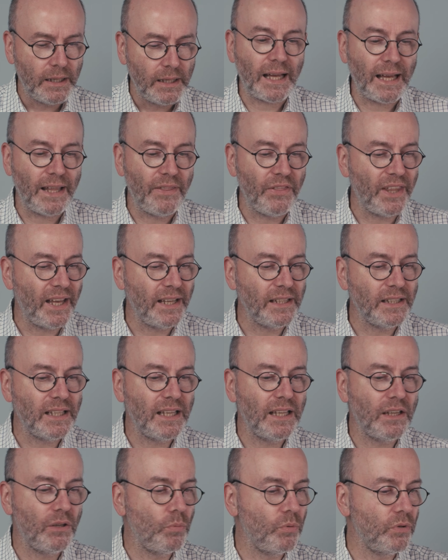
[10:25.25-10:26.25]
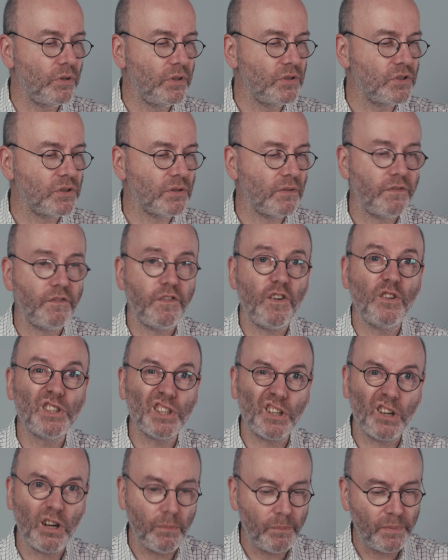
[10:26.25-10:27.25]
And then he would
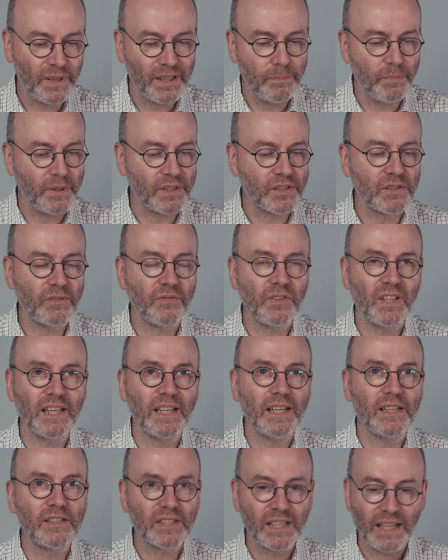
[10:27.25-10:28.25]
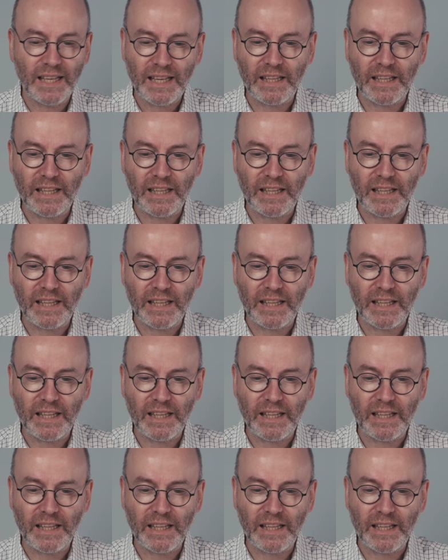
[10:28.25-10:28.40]
photocopy bits of these,